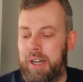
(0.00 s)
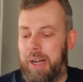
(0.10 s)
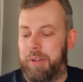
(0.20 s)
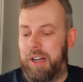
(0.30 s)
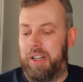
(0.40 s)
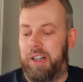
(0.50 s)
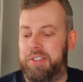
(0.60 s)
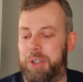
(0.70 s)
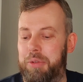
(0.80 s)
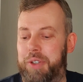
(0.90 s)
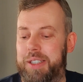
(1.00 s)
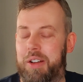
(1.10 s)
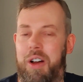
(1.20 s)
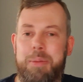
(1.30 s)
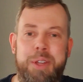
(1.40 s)
I don't think that
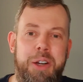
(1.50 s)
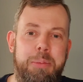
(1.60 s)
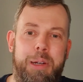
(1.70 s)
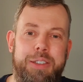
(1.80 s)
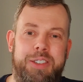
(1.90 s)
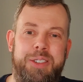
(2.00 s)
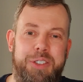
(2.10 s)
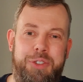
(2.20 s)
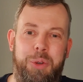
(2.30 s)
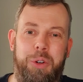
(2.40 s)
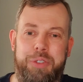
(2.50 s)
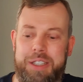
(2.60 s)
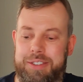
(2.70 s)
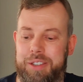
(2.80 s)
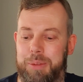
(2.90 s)
I'm the only person that's thought of
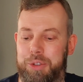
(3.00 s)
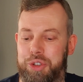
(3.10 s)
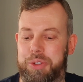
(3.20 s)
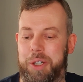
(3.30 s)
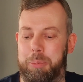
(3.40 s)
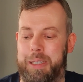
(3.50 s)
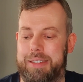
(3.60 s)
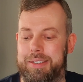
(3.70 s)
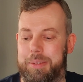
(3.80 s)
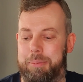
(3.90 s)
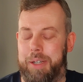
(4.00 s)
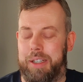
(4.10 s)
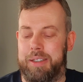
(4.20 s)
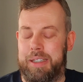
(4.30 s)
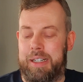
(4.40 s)
this, so I'm sure there'll be some
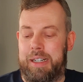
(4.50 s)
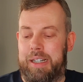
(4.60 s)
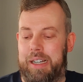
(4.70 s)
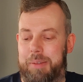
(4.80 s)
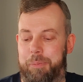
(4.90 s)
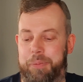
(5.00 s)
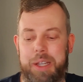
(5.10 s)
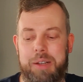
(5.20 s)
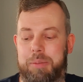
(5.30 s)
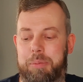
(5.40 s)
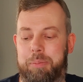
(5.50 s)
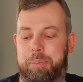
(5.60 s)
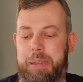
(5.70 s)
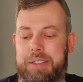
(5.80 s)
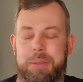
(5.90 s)
comments on
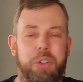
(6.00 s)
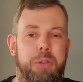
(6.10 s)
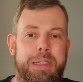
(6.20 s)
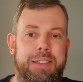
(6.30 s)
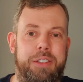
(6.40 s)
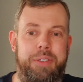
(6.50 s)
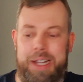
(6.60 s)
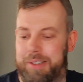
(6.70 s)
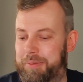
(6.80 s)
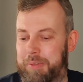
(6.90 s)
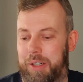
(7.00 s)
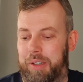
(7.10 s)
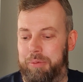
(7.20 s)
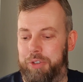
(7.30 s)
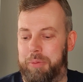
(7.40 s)

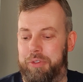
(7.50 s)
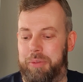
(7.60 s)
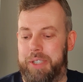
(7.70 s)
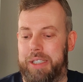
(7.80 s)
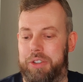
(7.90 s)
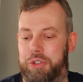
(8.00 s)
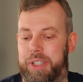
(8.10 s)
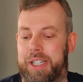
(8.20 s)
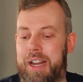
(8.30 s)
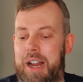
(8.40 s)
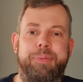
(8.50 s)
that from the industry.